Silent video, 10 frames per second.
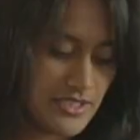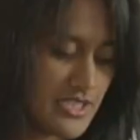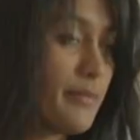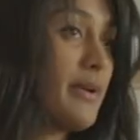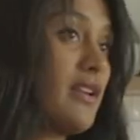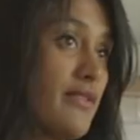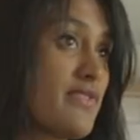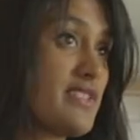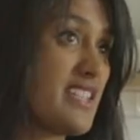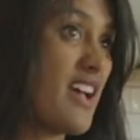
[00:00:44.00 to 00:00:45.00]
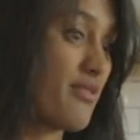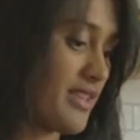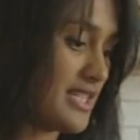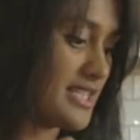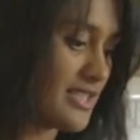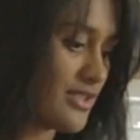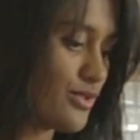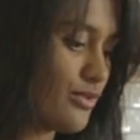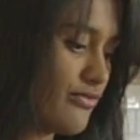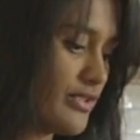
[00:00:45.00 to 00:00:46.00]
Typical of the South Indian
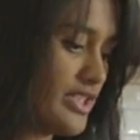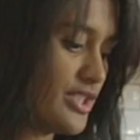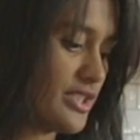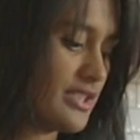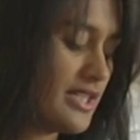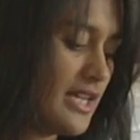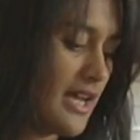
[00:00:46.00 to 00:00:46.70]
sort of region,